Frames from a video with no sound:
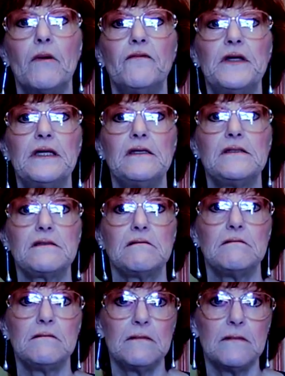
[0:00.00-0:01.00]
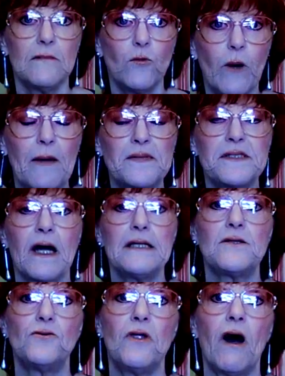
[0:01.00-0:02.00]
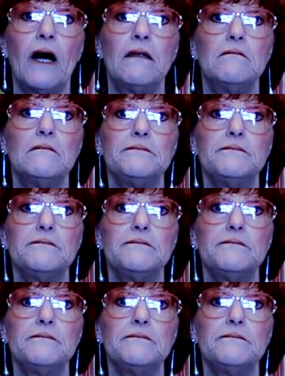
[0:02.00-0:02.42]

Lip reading: of these websites are not